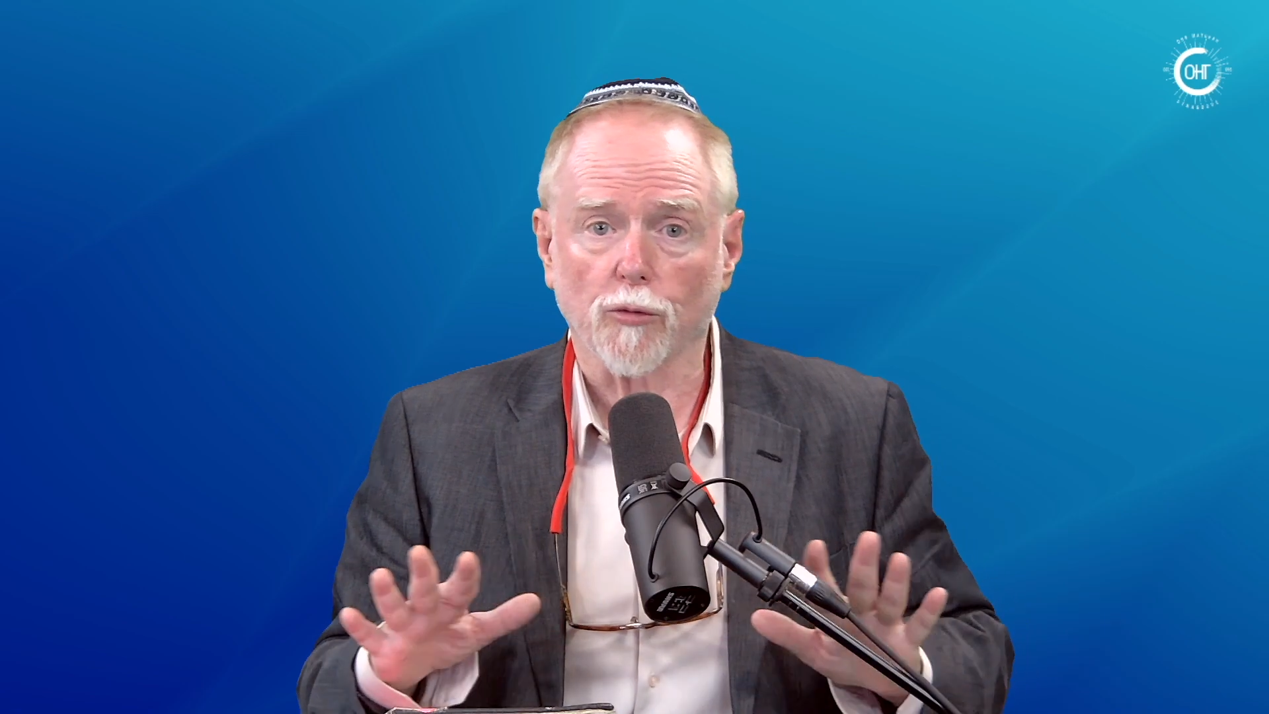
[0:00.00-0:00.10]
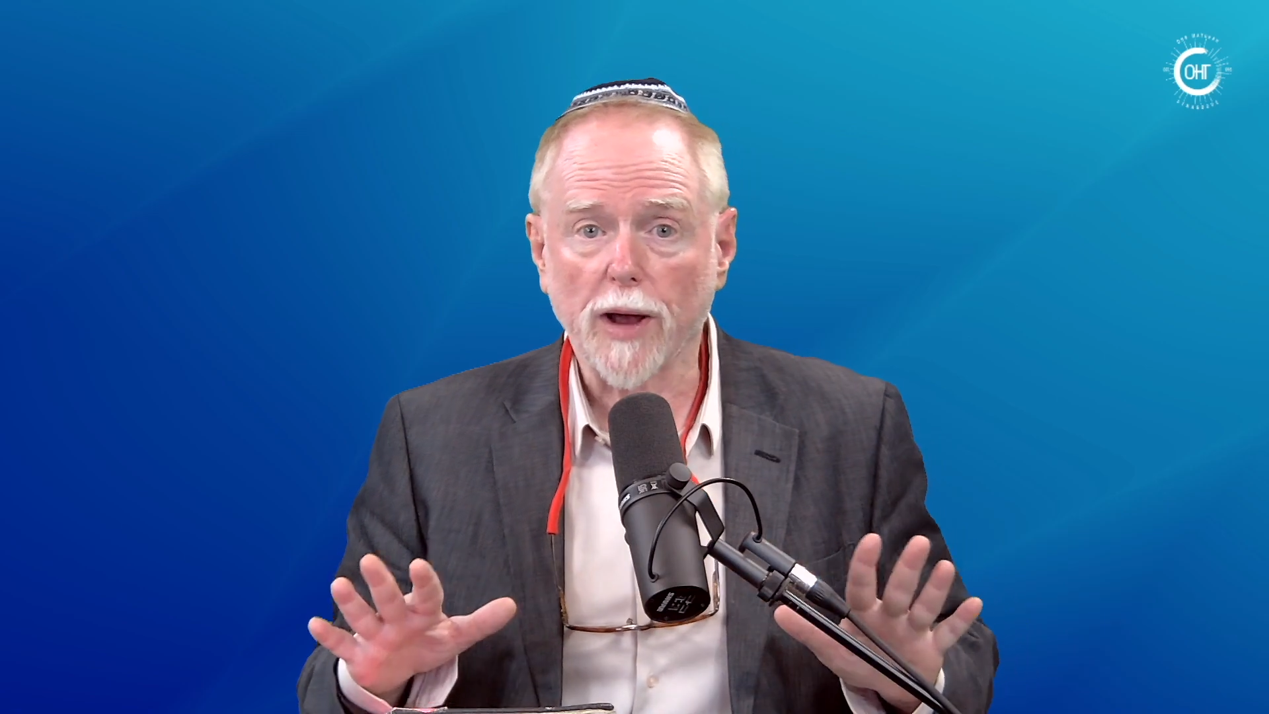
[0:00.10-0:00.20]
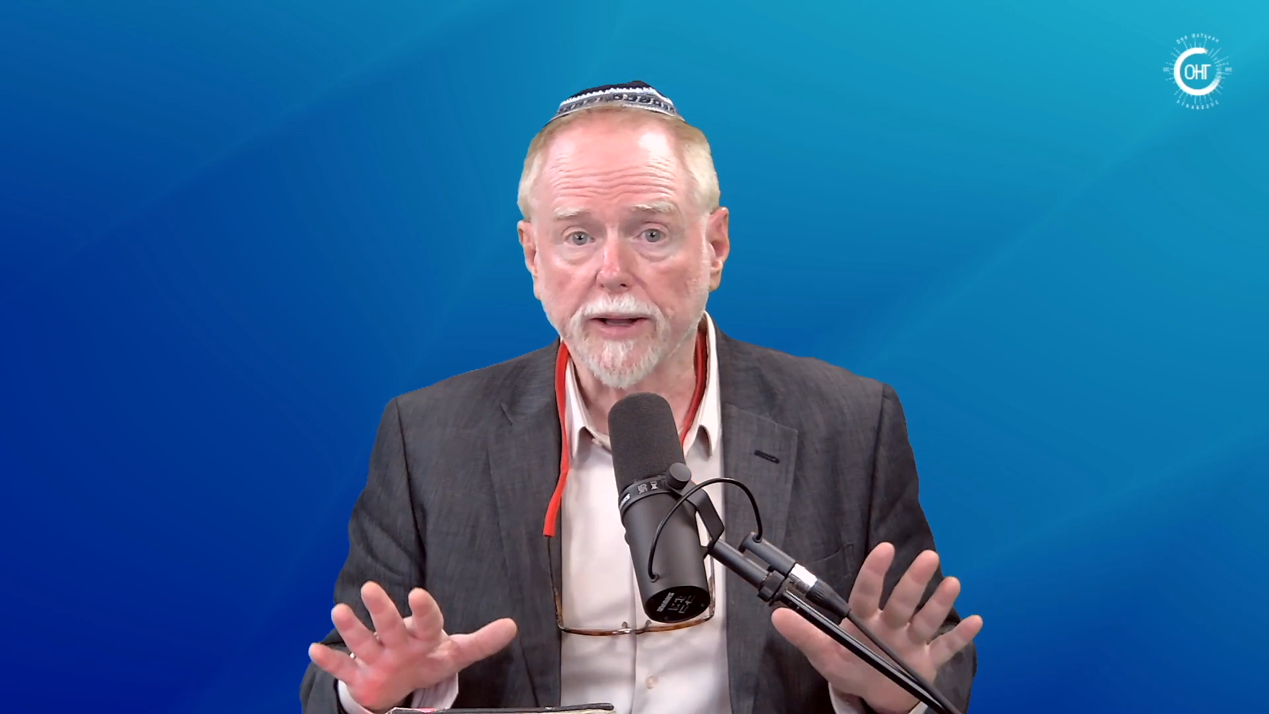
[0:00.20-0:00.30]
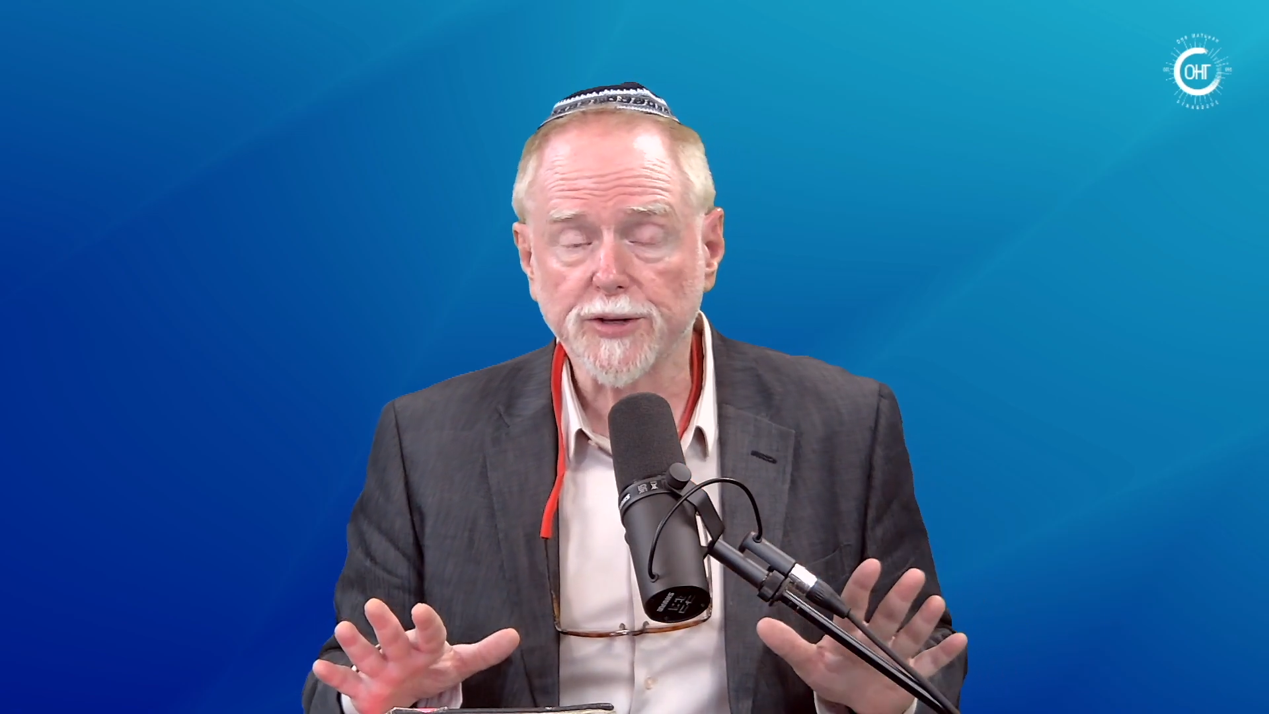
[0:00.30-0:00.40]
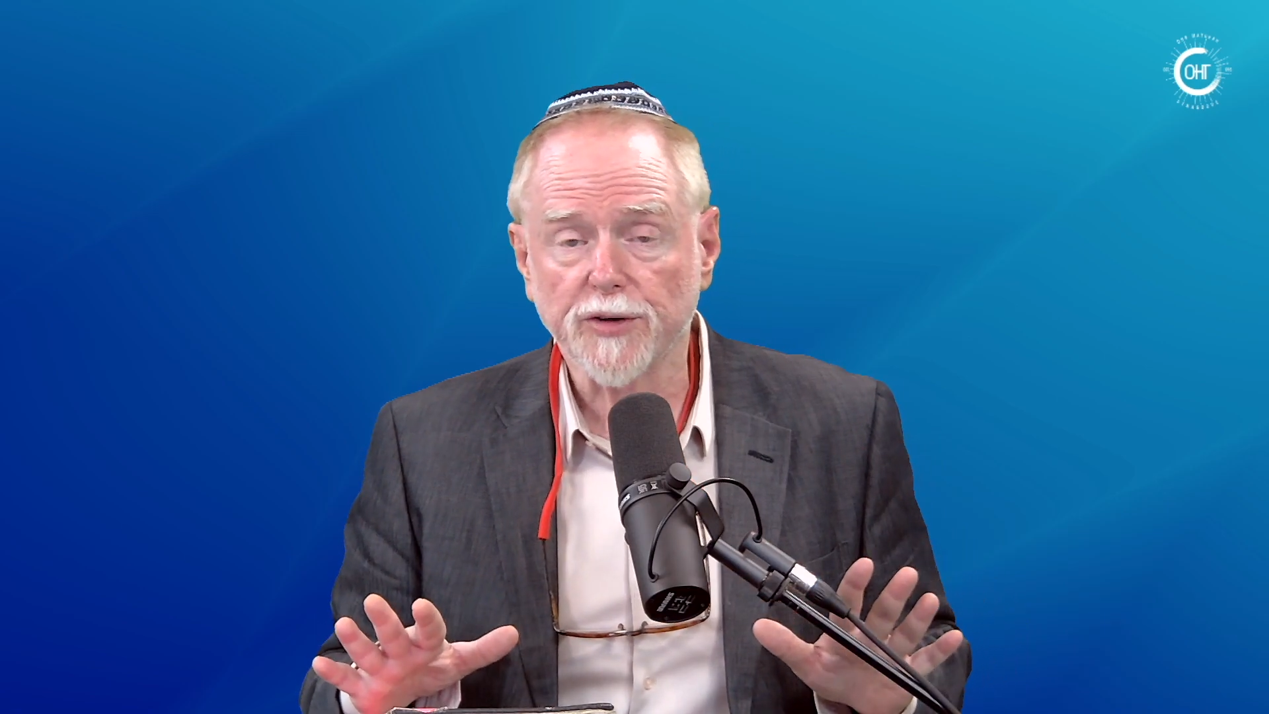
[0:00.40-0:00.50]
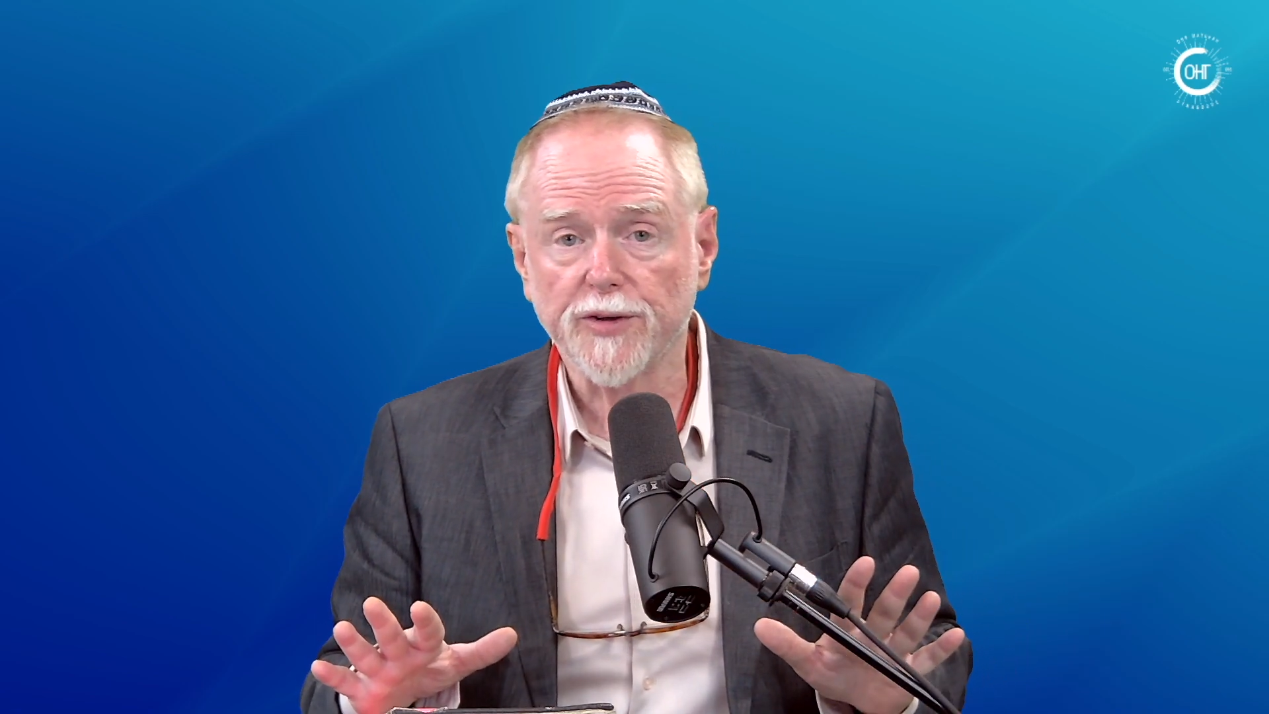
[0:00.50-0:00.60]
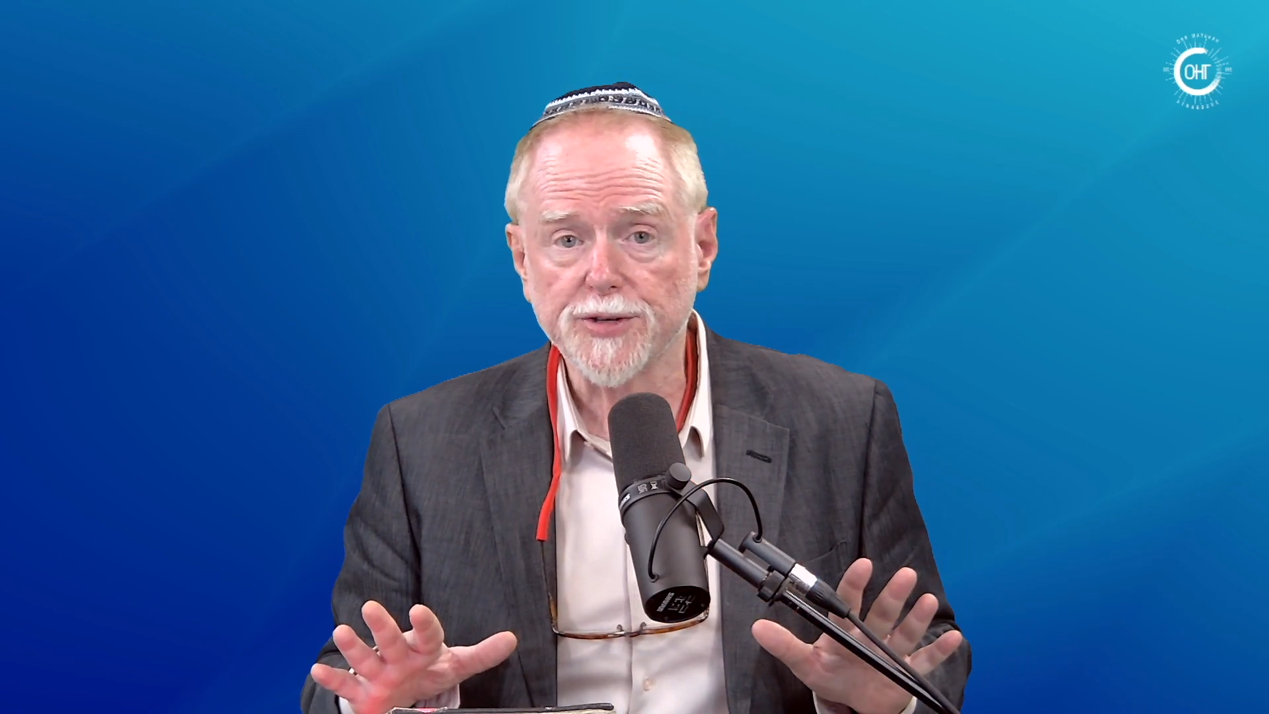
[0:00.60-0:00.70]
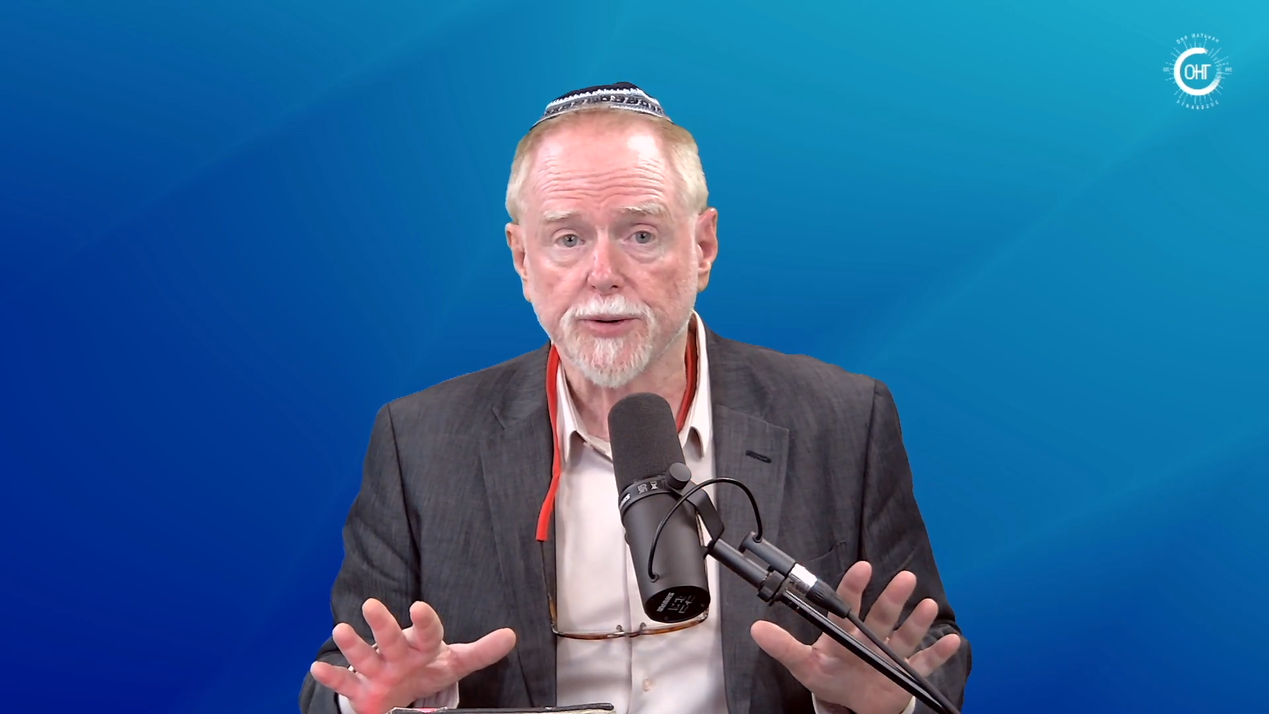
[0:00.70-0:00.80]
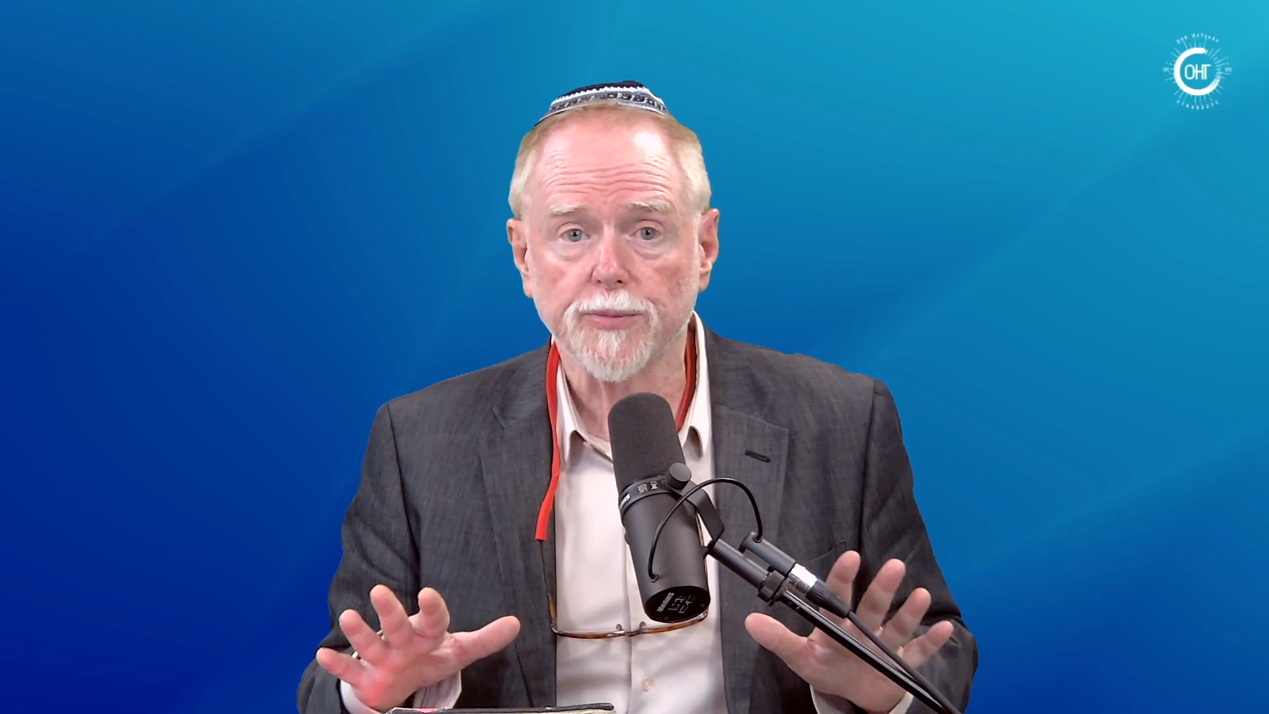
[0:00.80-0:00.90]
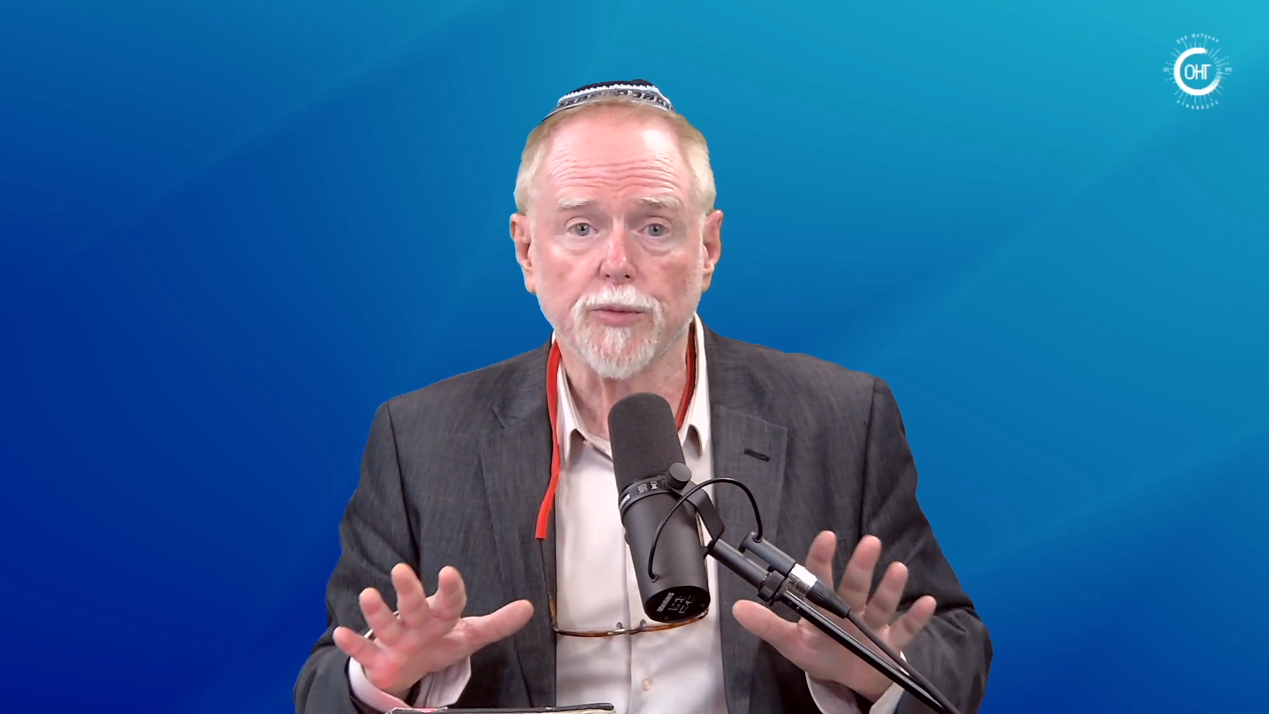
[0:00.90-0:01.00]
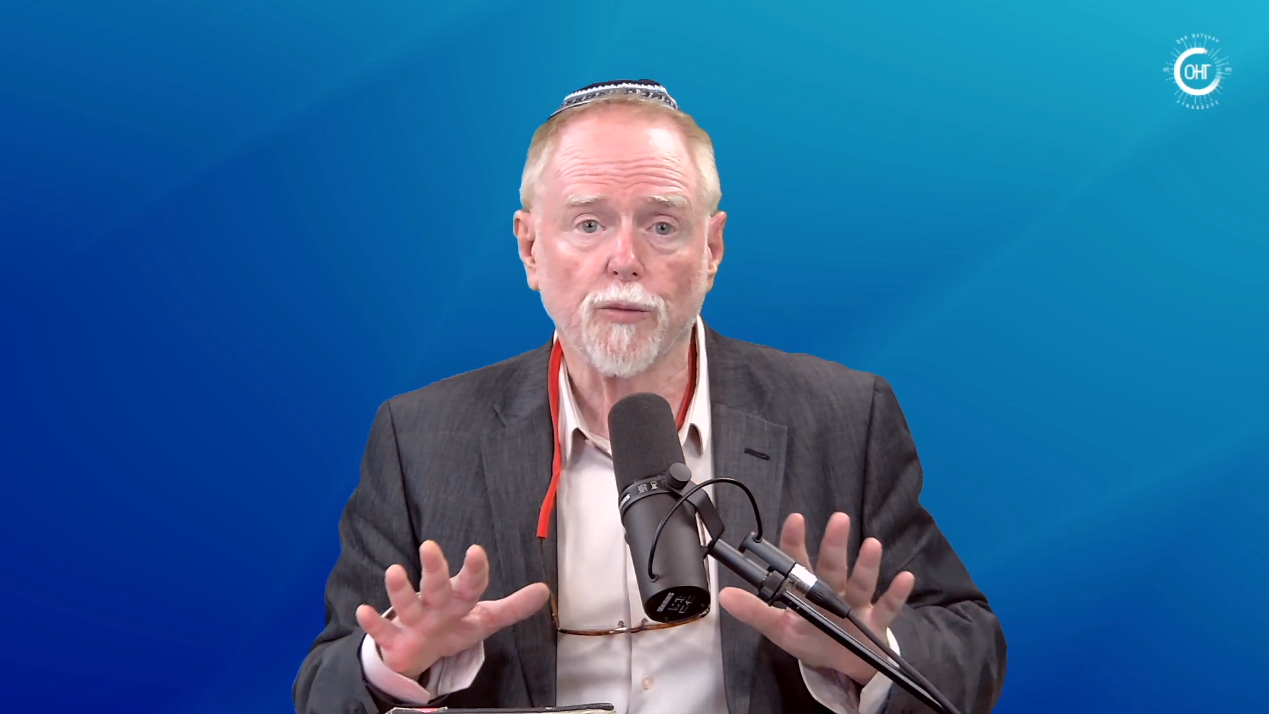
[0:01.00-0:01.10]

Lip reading: relativism,